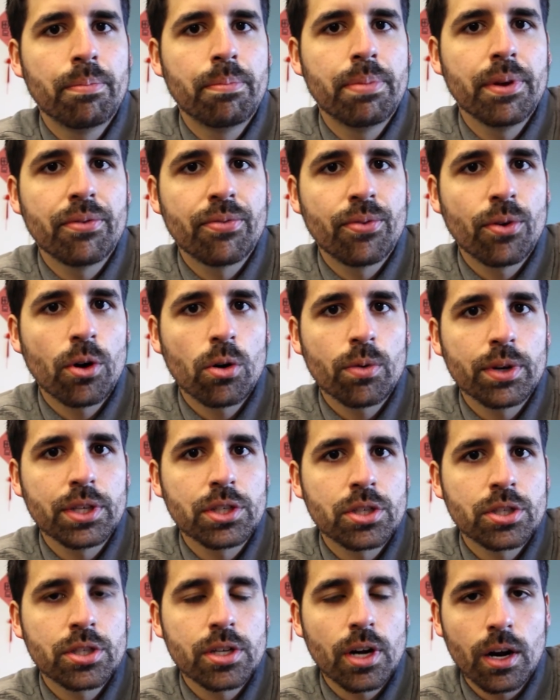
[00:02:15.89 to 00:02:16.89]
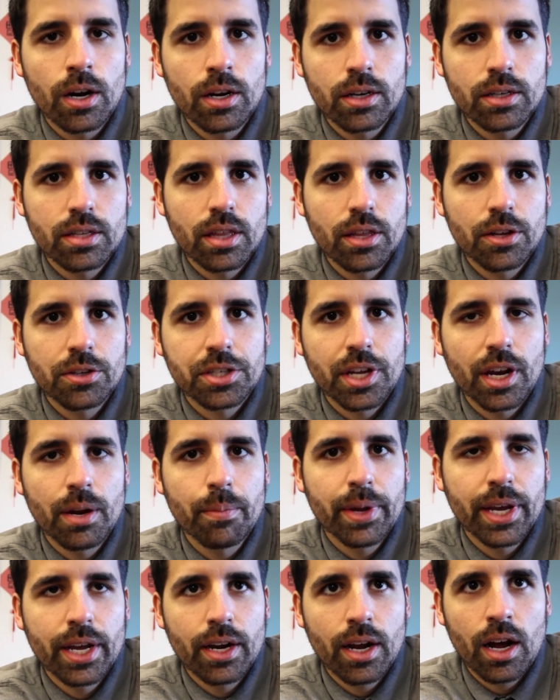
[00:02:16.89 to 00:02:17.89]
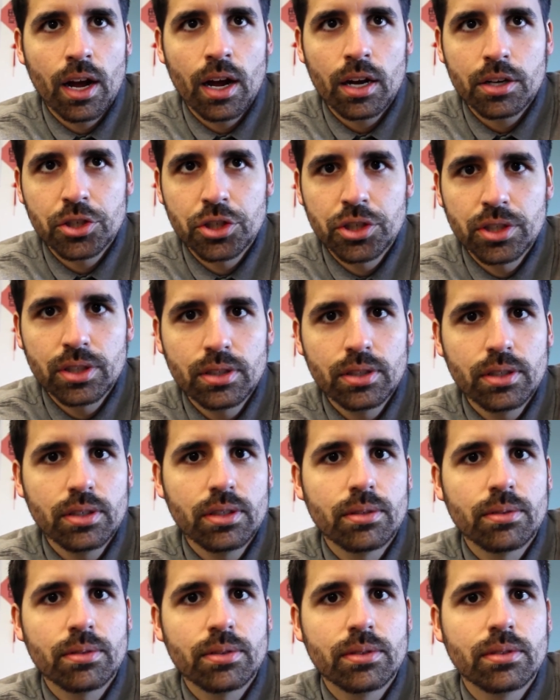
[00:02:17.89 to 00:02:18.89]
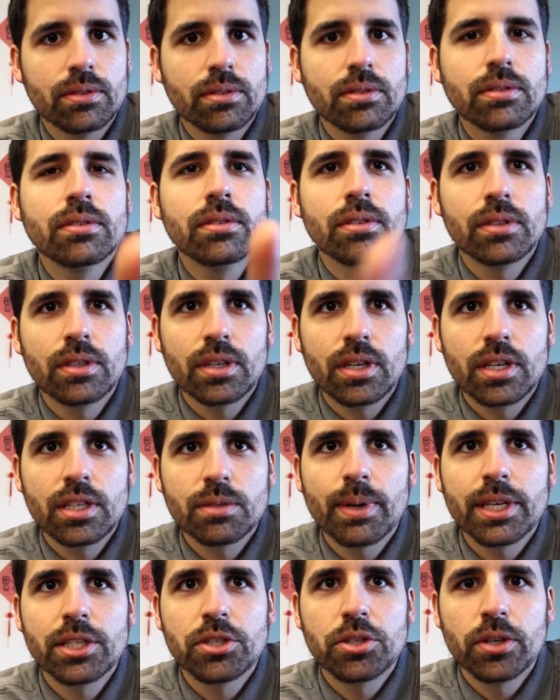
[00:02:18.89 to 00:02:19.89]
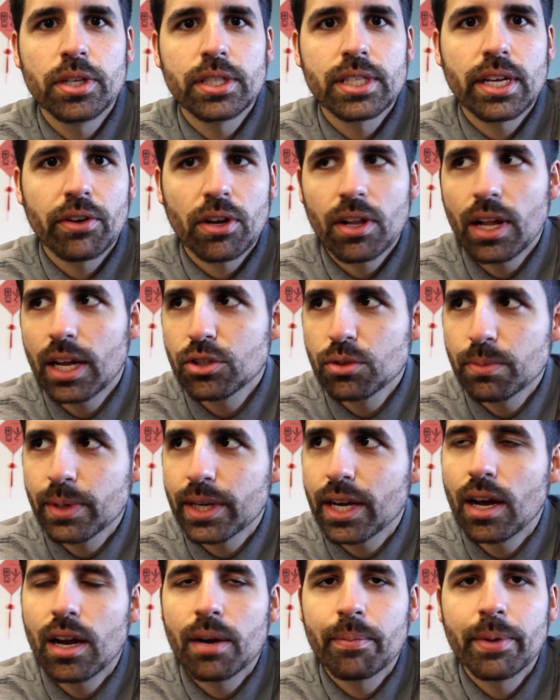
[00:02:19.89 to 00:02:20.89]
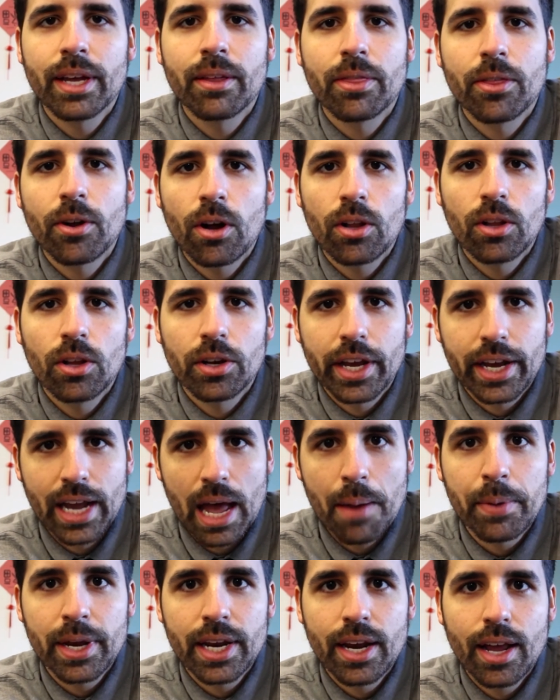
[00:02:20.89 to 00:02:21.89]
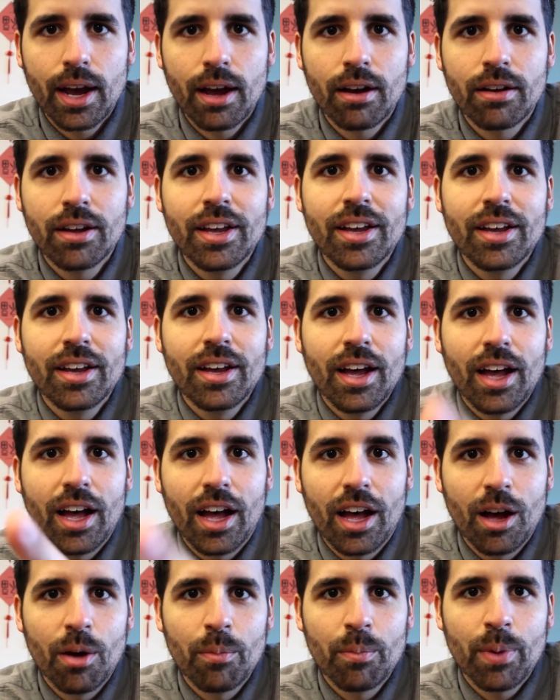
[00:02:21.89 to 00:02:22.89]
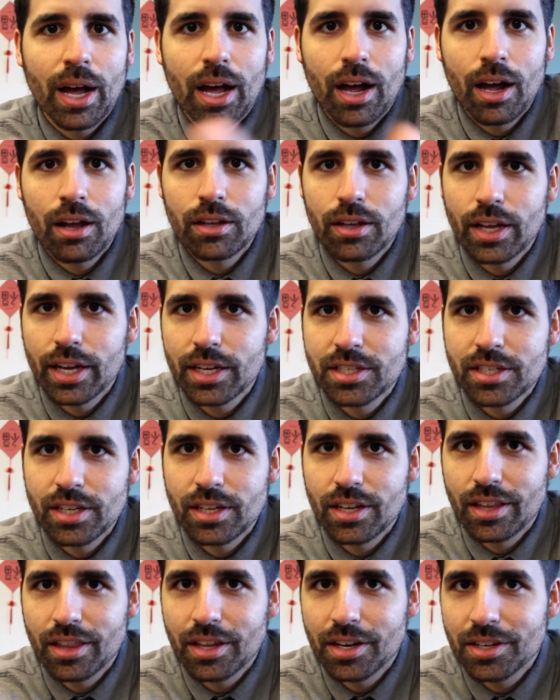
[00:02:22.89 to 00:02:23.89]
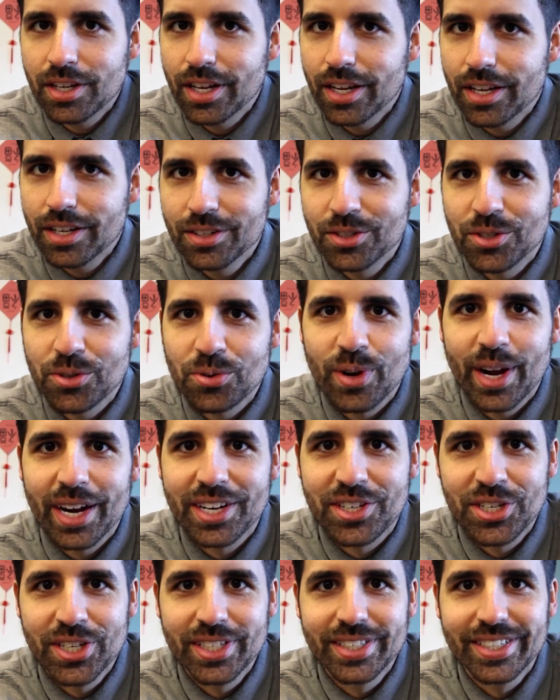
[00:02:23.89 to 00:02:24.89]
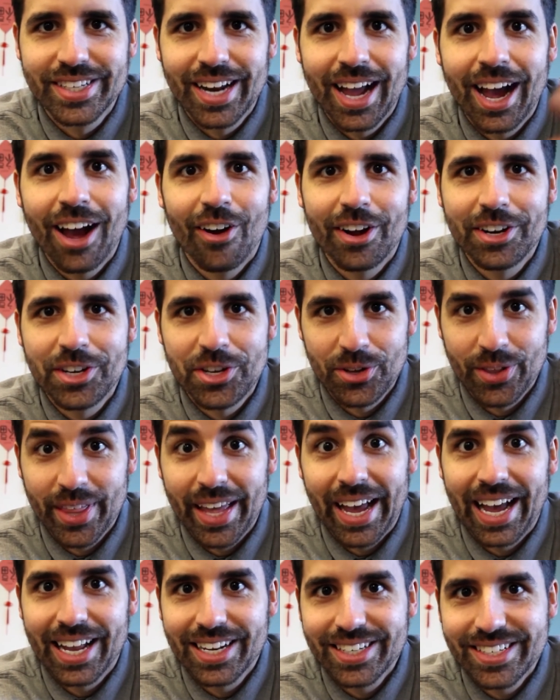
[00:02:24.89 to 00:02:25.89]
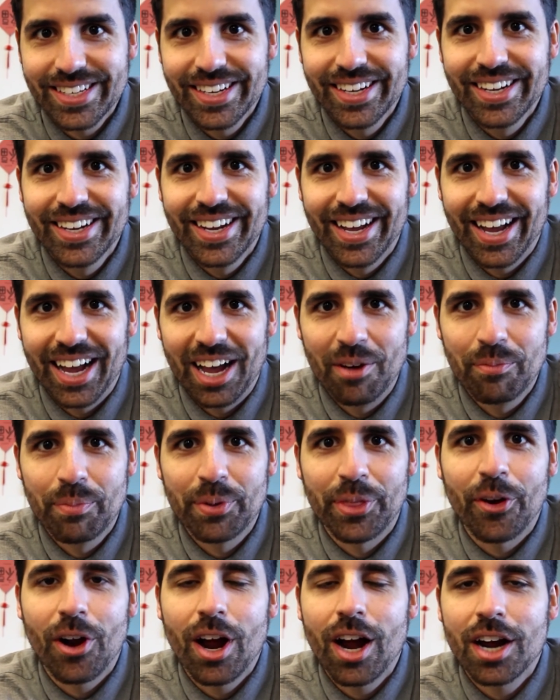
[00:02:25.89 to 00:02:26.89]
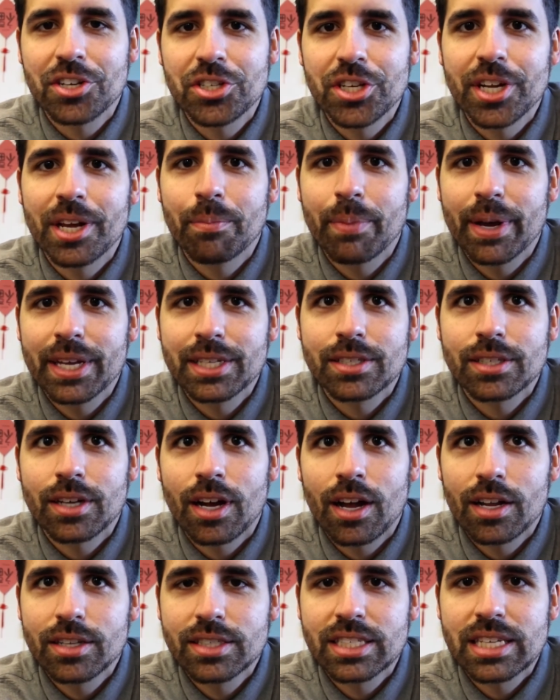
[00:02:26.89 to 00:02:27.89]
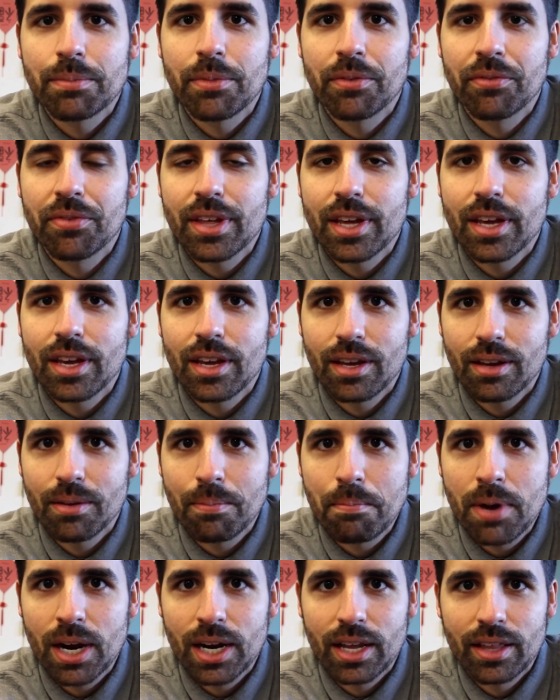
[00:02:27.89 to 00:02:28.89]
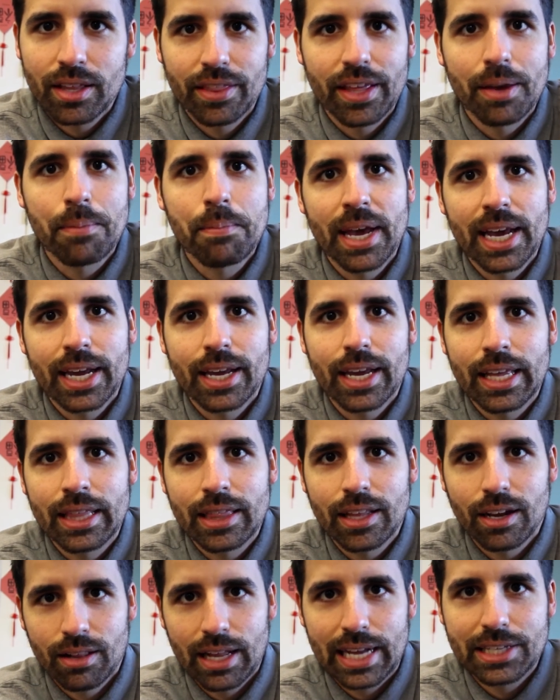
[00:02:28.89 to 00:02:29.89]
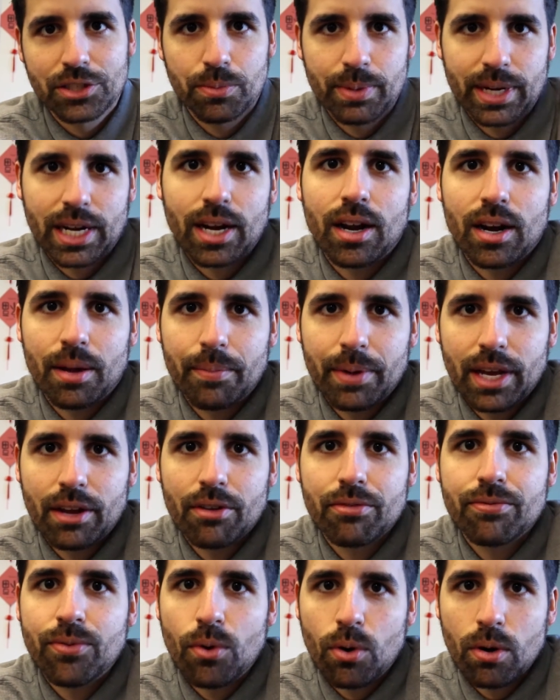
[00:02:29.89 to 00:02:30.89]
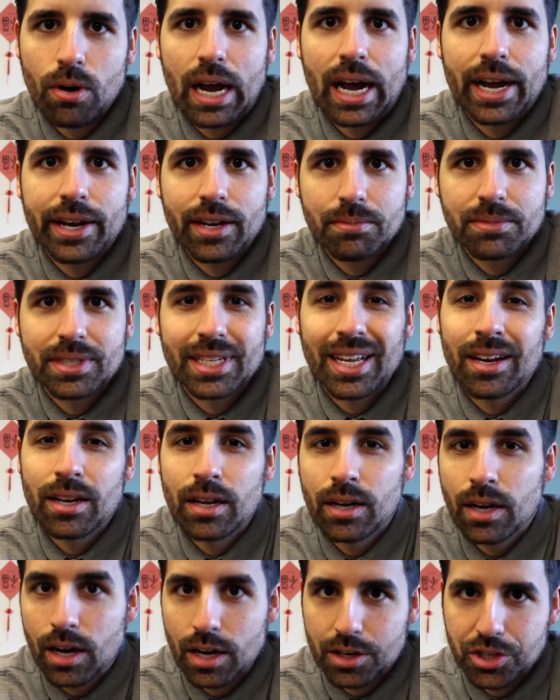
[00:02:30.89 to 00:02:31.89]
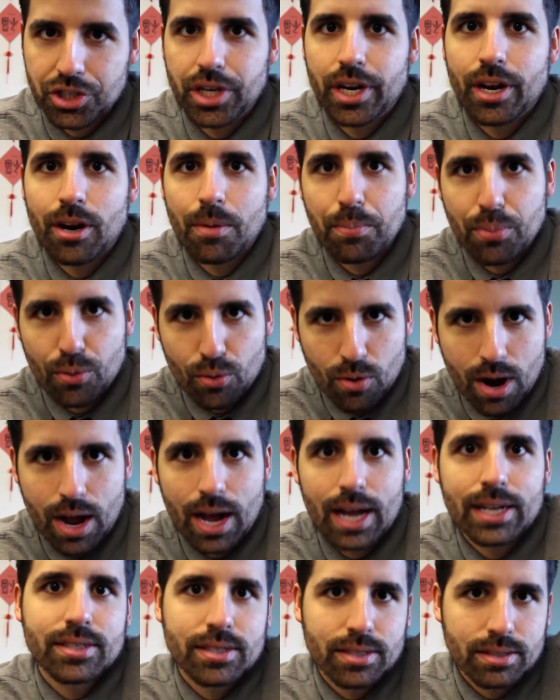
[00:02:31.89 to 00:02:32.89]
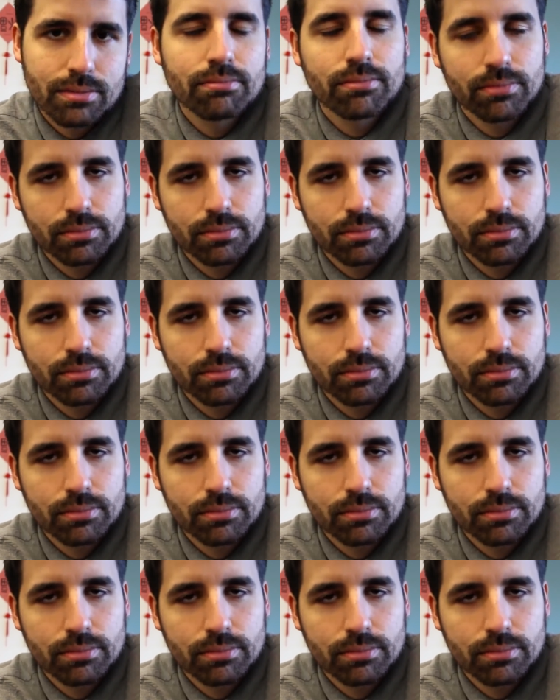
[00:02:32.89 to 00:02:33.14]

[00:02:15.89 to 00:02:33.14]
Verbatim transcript: Before we start, there's going to be an auction because my students have a classroom economy. They're all looking at me now. Um, I'll link to the directions and how I do that. Um, but they're auctioning based on some of the money that they make in the classroom economy for items that an auctioneer brought.